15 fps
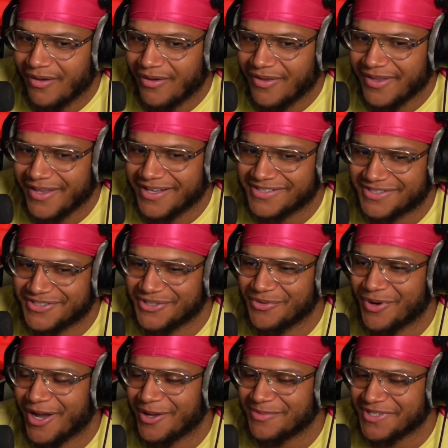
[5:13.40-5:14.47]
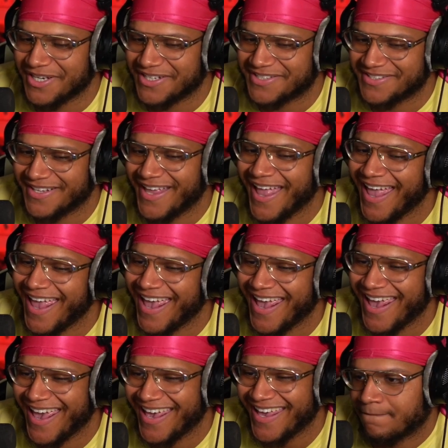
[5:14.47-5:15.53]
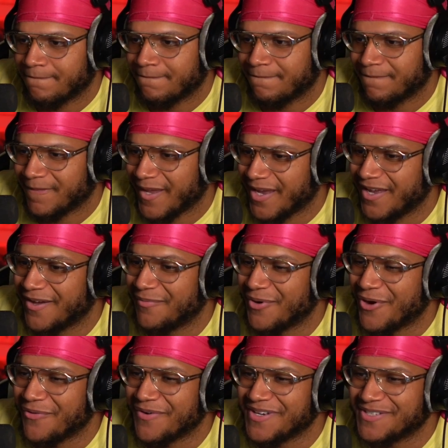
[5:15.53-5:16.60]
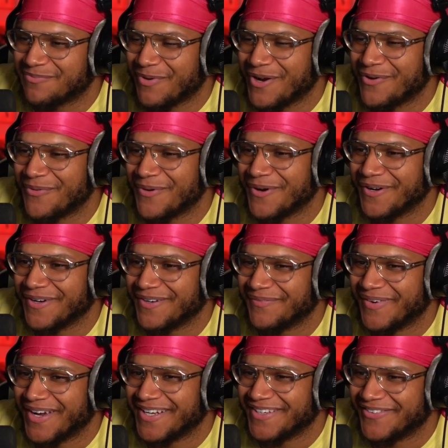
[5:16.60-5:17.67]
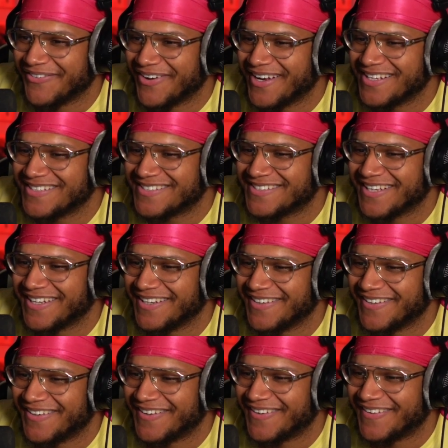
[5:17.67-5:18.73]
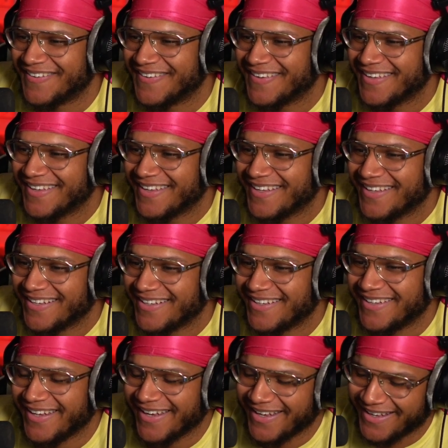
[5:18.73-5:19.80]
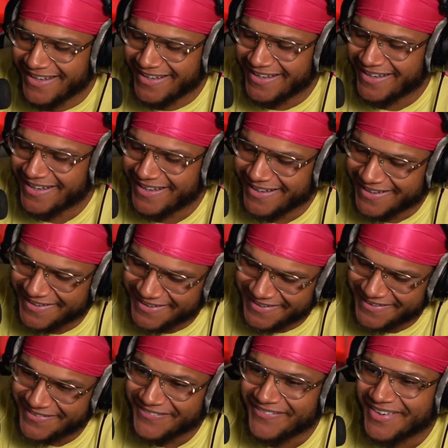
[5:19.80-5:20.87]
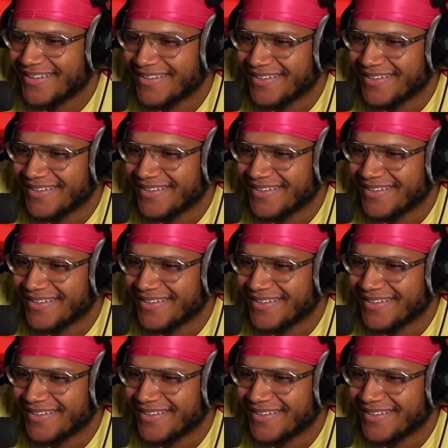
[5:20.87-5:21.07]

Yes, two objects. Damn, already spreading word by deranged son-in-law. Damn.